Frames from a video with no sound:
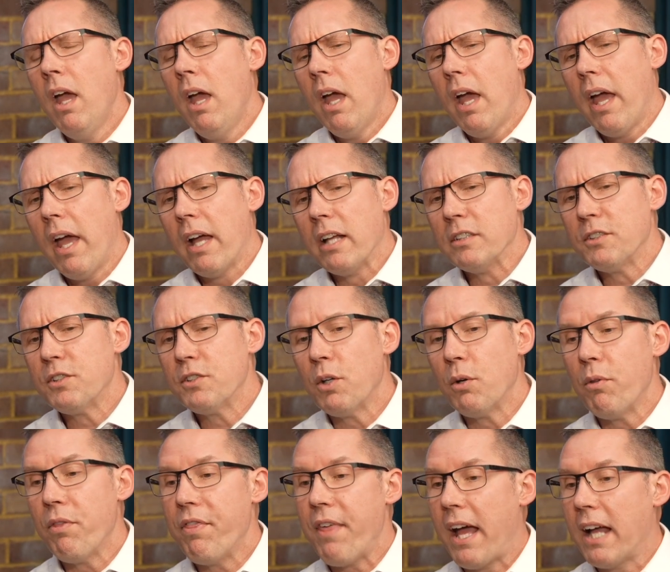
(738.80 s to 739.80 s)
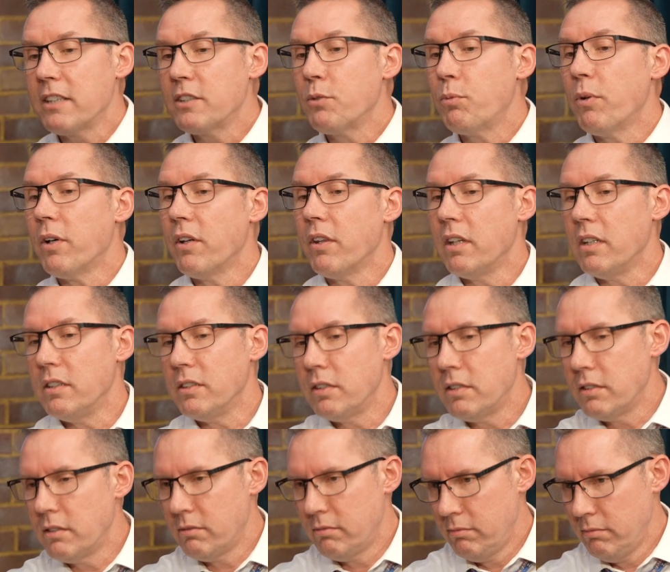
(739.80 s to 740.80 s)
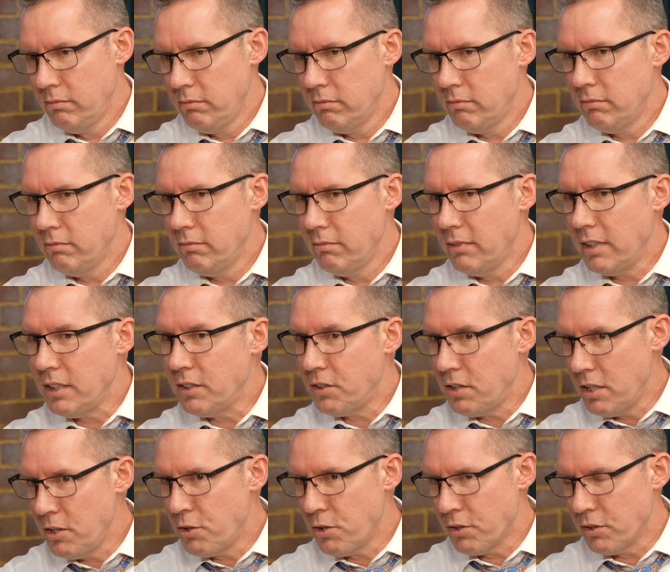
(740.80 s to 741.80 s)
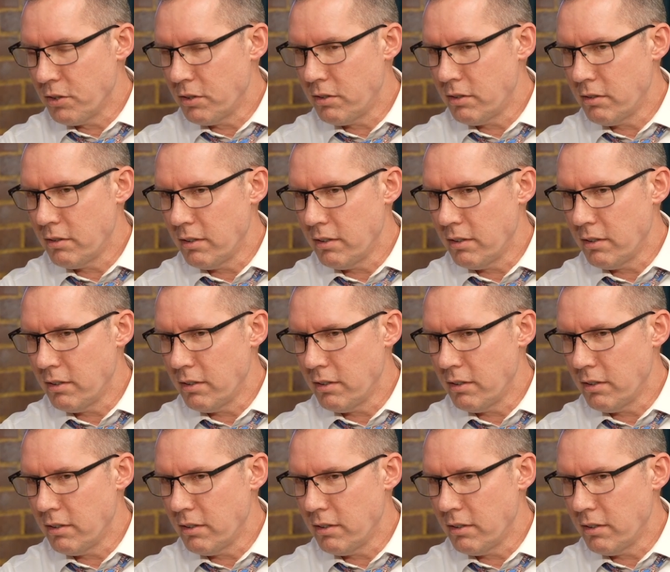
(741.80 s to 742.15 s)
And so that's where these teachers,